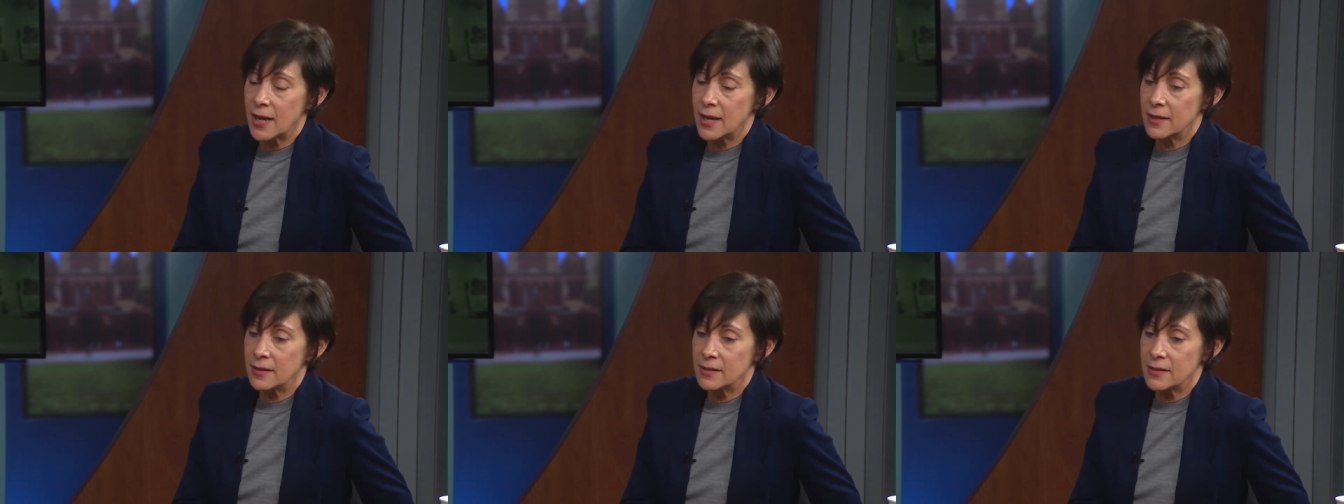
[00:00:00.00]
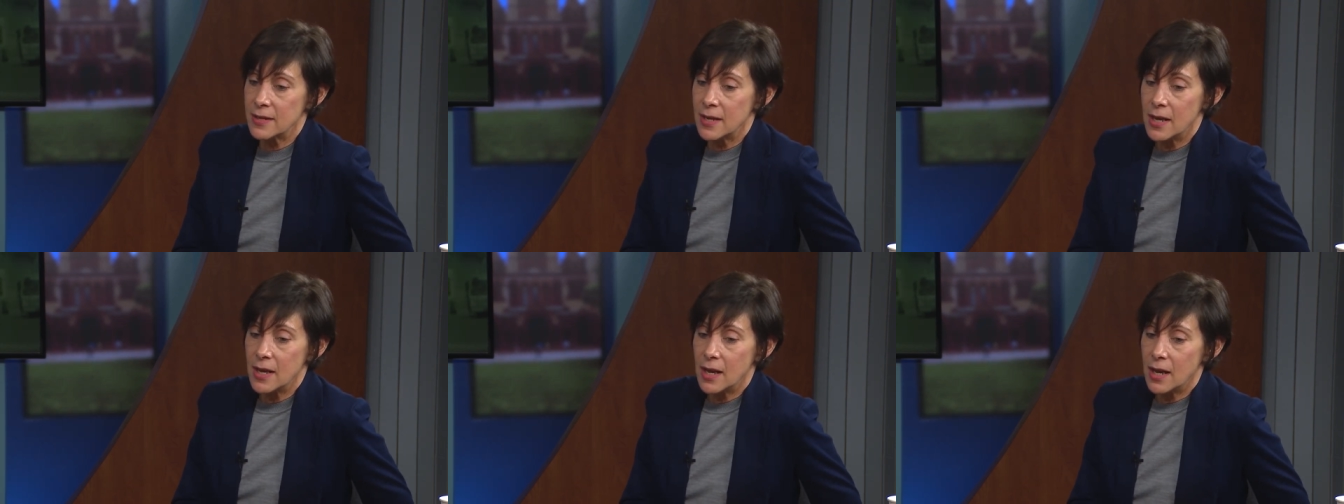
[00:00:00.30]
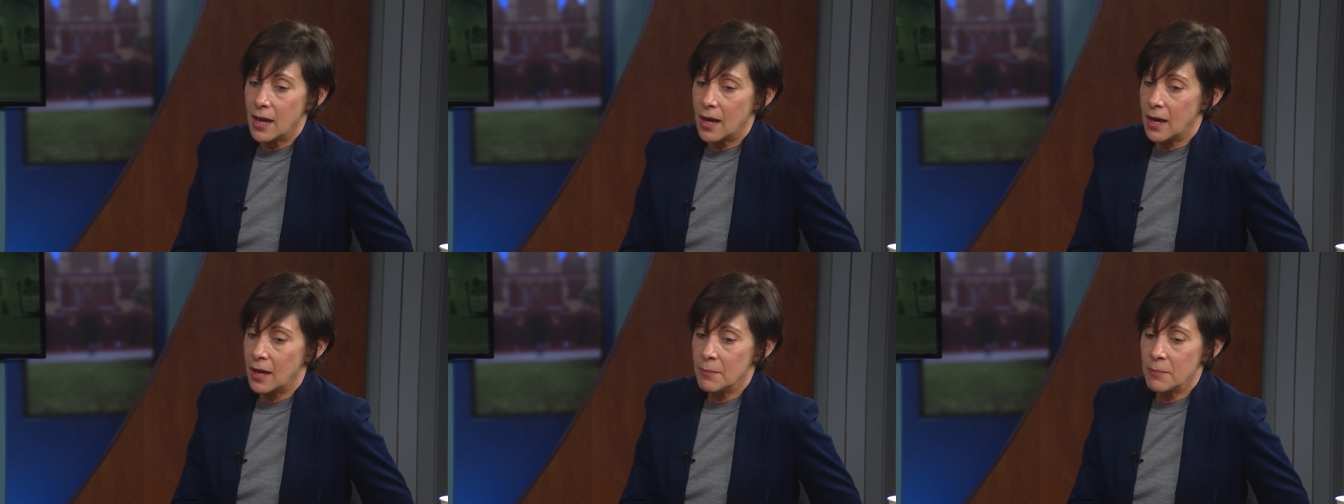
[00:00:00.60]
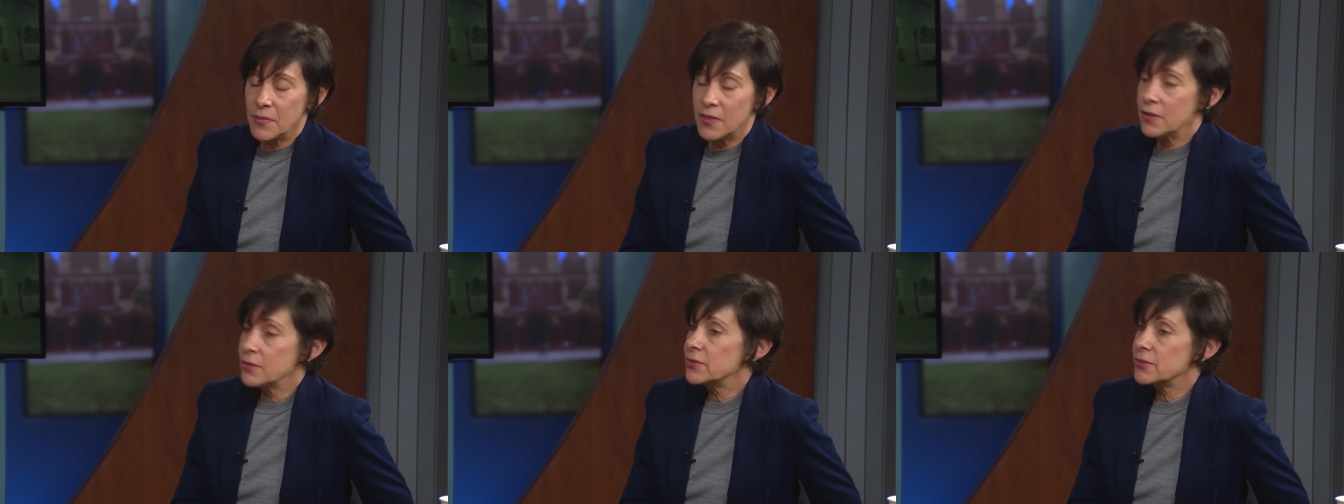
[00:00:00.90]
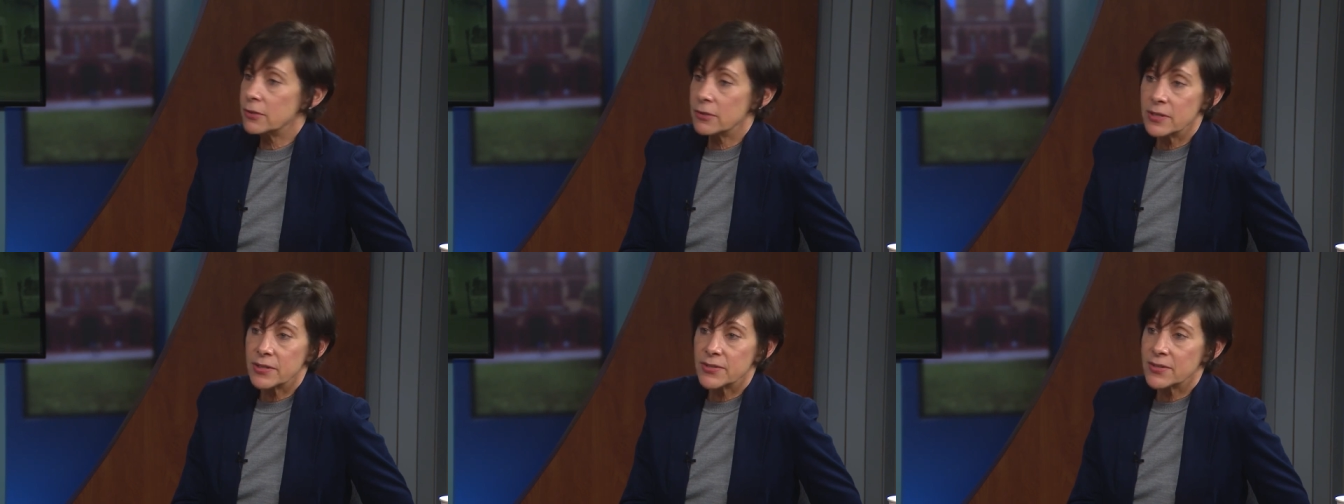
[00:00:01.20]
And um,
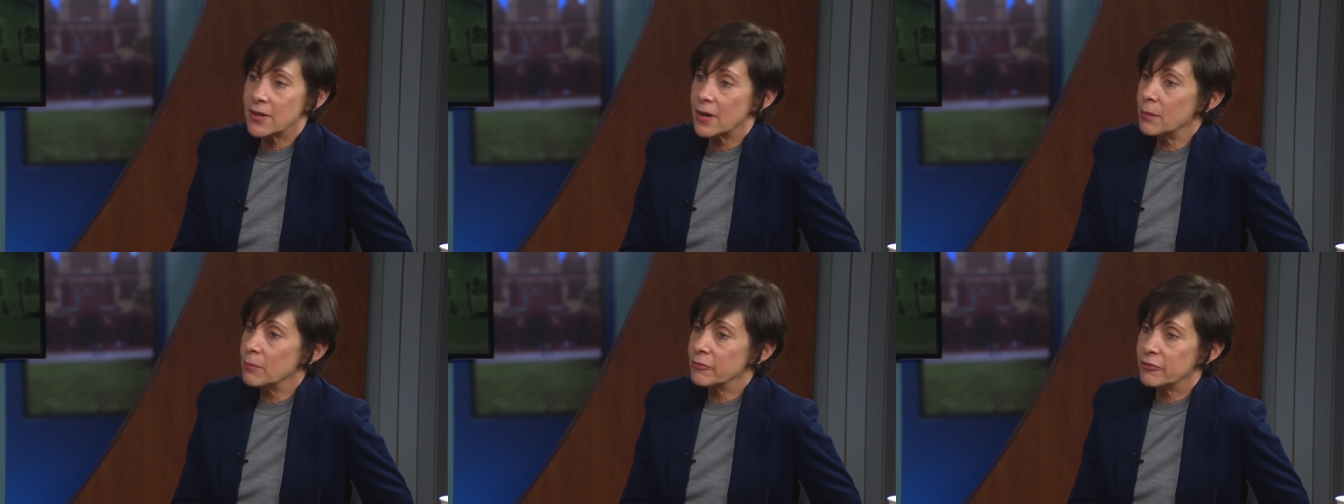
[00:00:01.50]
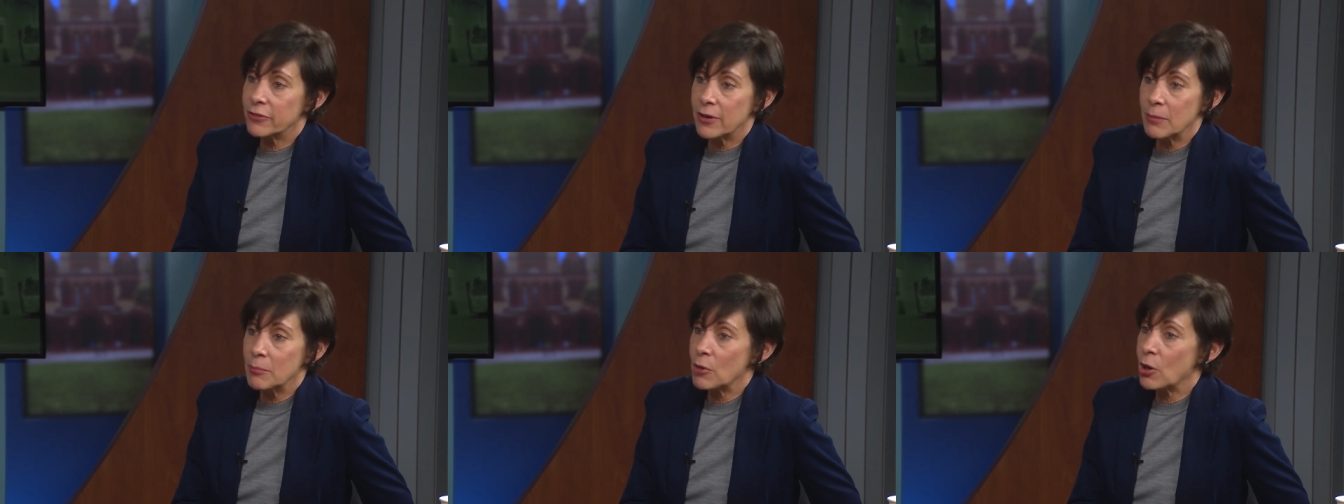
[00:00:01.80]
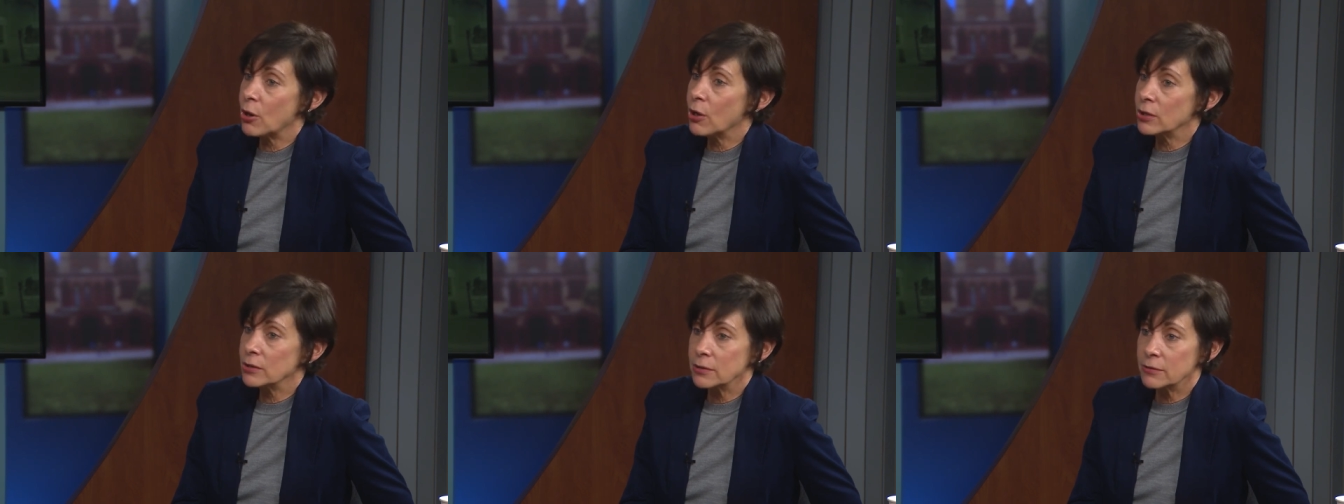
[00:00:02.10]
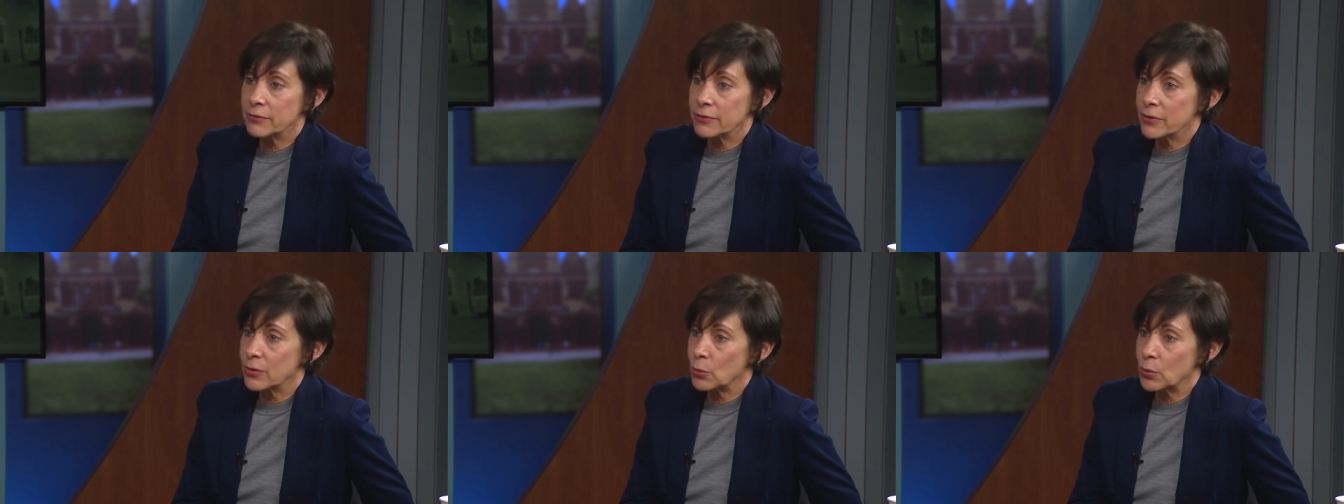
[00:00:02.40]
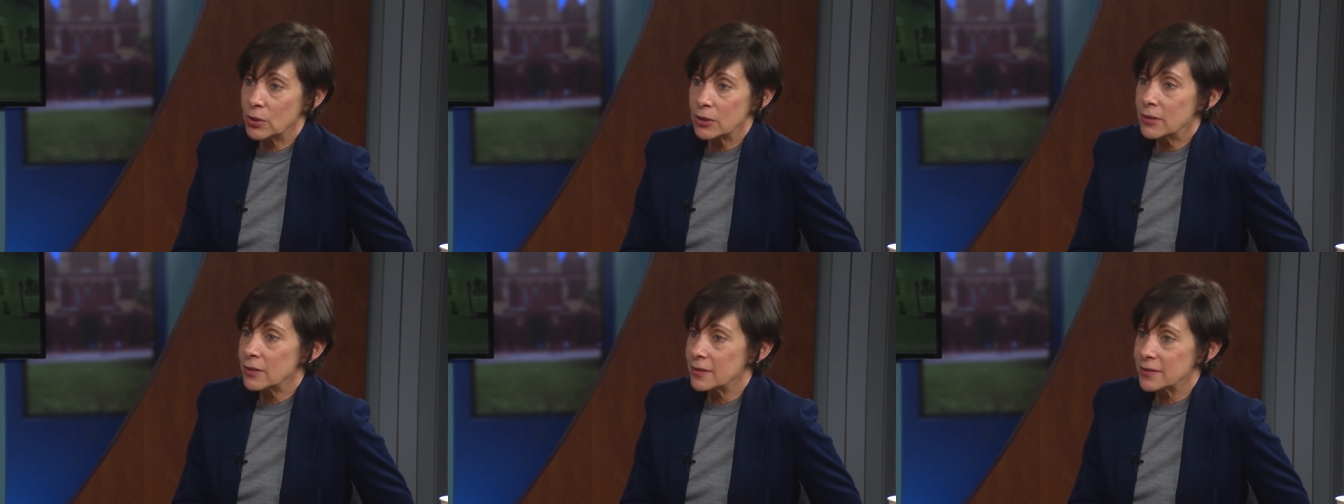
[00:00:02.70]
those artists come from all over the
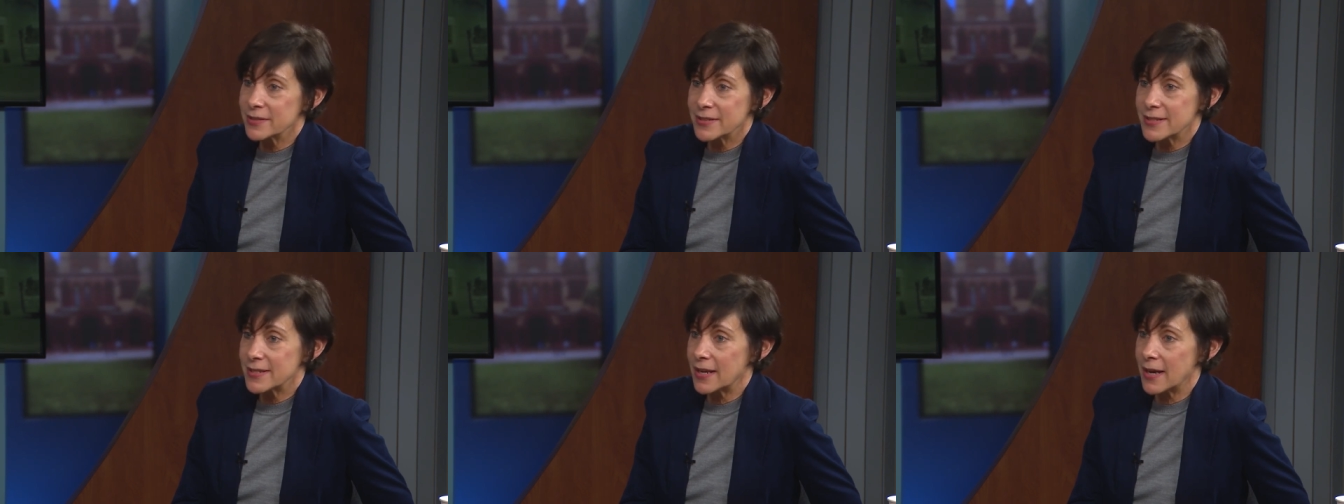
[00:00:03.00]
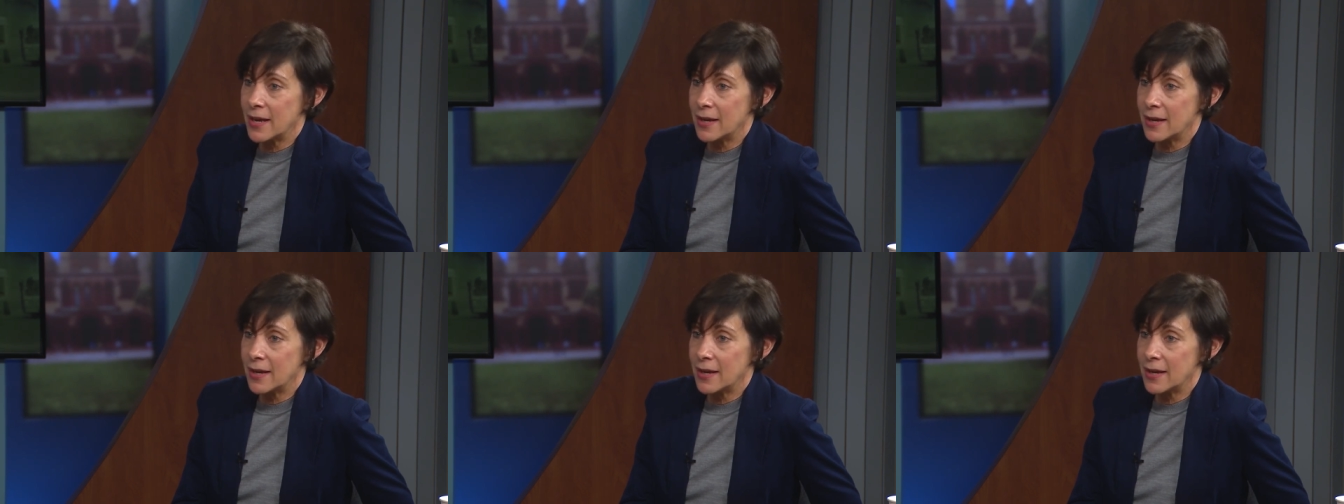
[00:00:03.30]
world